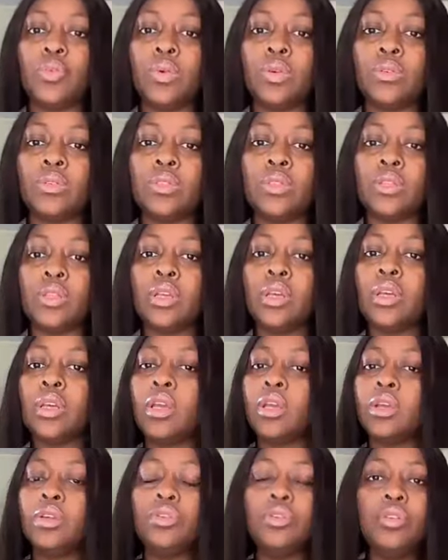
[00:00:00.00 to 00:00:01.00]
she wants.
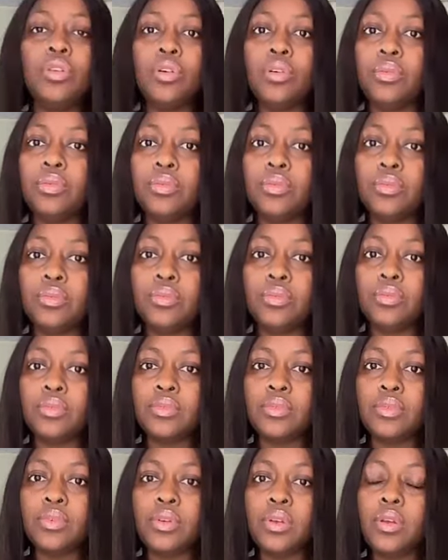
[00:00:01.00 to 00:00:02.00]
No.
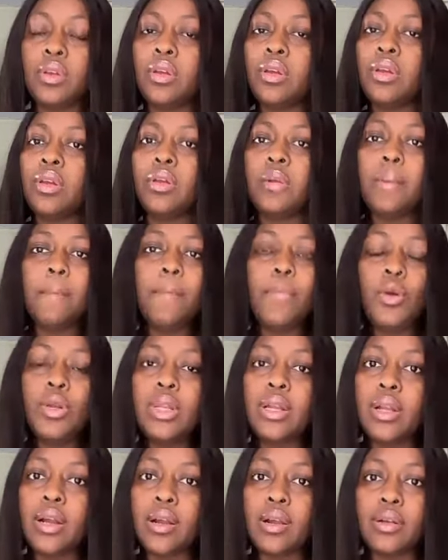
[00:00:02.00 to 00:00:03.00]

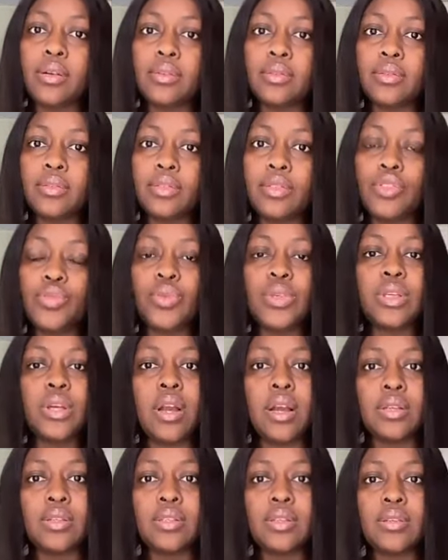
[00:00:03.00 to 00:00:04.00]
Monica,
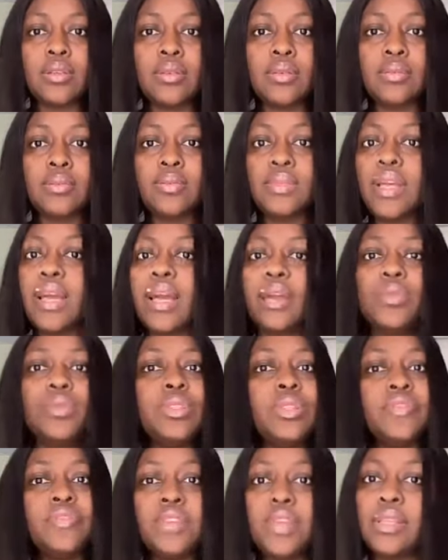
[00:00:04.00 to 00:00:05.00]
sweetheart, I
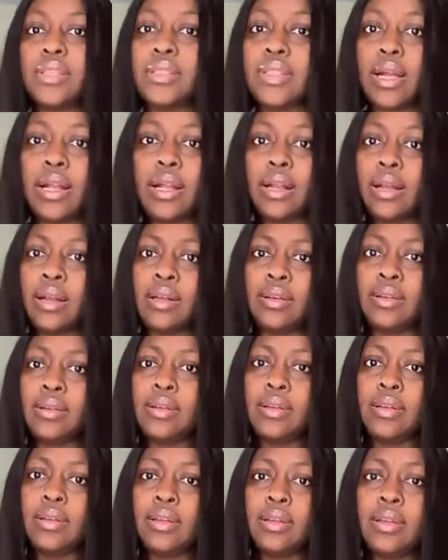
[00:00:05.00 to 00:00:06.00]
know the fear saga.
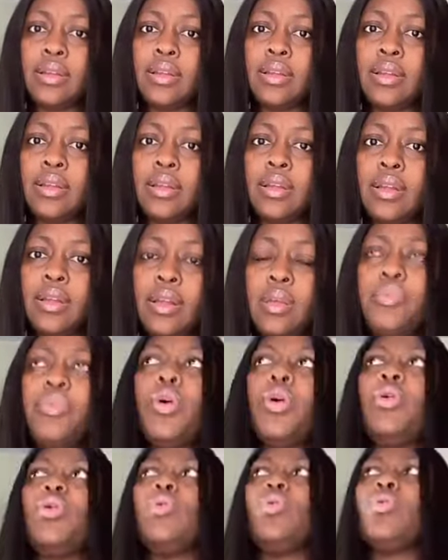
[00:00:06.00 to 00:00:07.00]

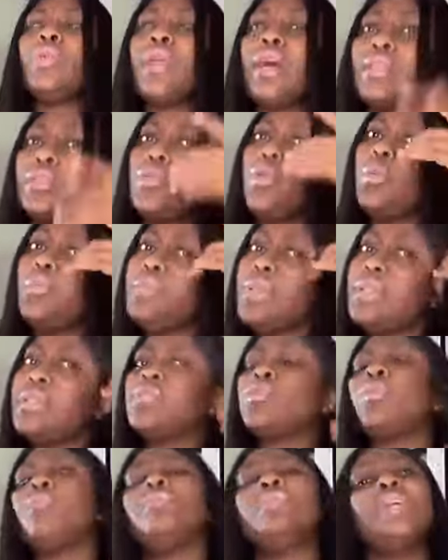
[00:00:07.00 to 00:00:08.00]
But una know
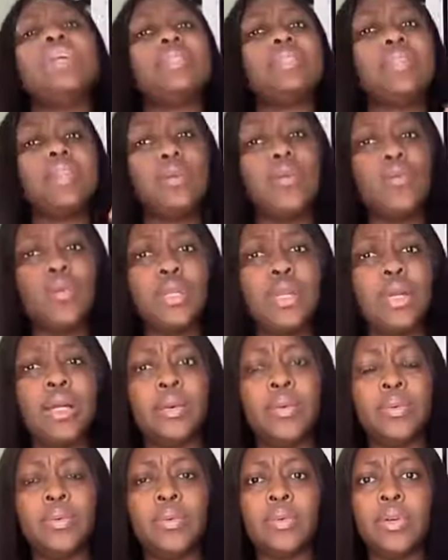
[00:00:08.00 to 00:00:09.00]
me some years ago
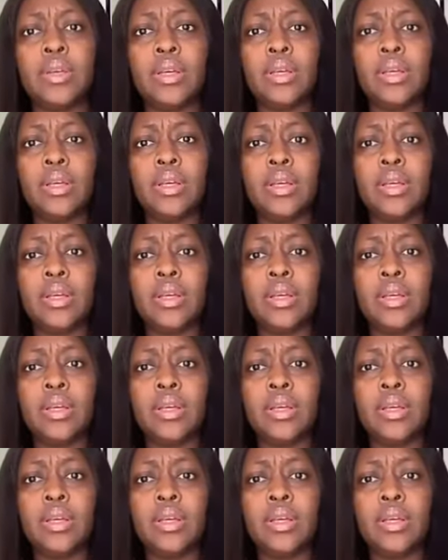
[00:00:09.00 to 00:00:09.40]
now.